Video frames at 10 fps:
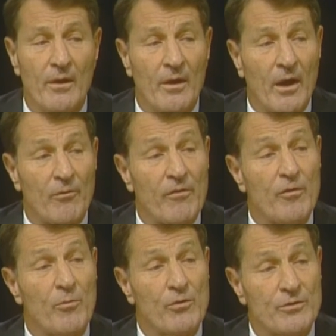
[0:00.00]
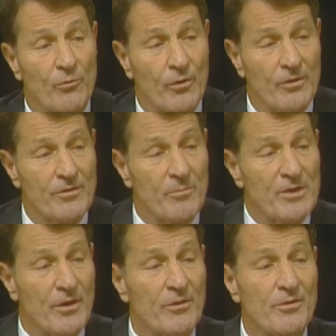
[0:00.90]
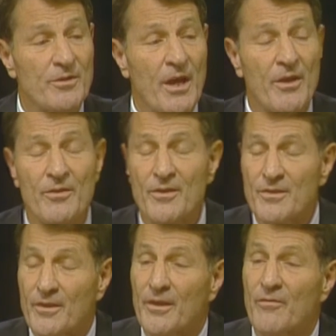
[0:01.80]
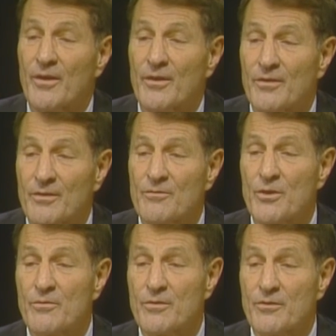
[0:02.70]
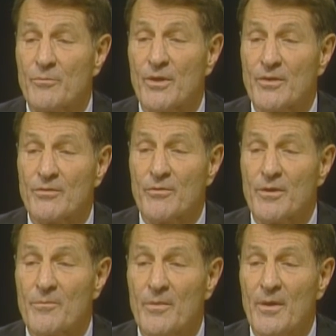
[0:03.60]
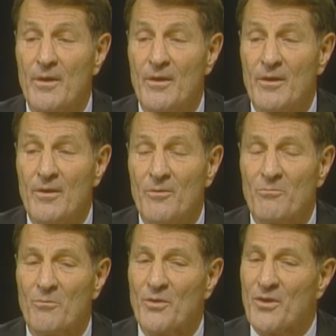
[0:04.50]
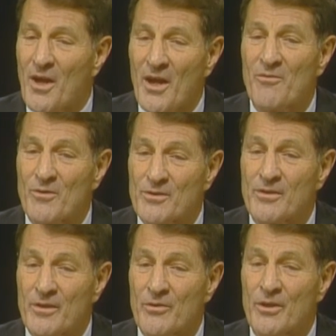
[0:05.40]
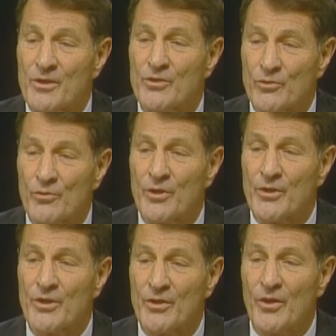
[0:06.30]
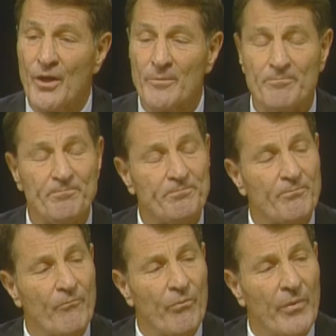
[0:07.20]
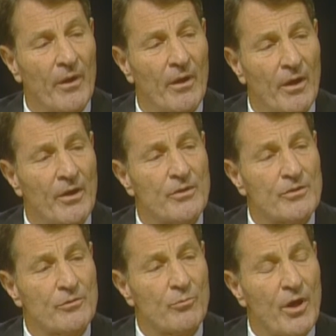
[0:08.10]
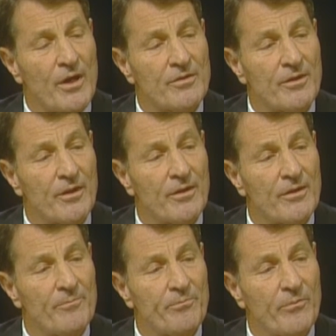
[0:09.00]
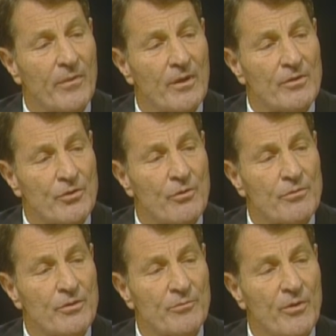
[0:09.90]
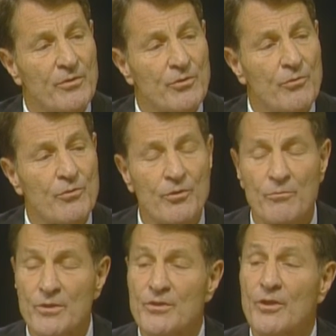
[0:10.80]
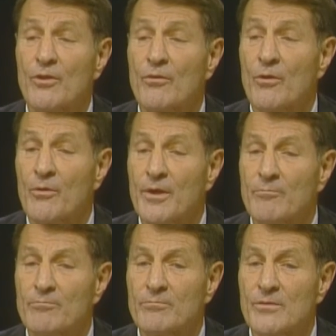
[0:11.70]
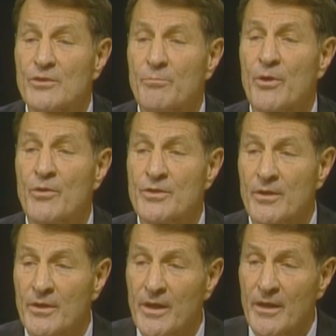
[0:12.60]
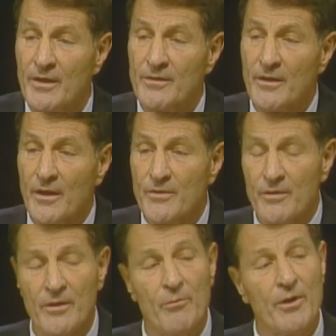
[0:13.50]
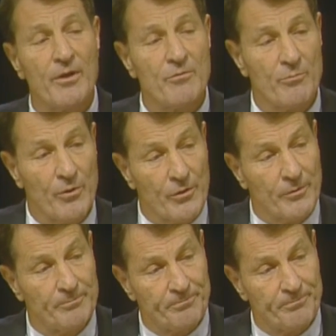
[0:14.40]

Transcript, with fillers: However, most mortals misunderstand the significance of Joseph's ministry, but the adversary surely did not. Unsurprisingly, Joseph Smith Jr. was still growing spiritually and intellectually when he was murdered.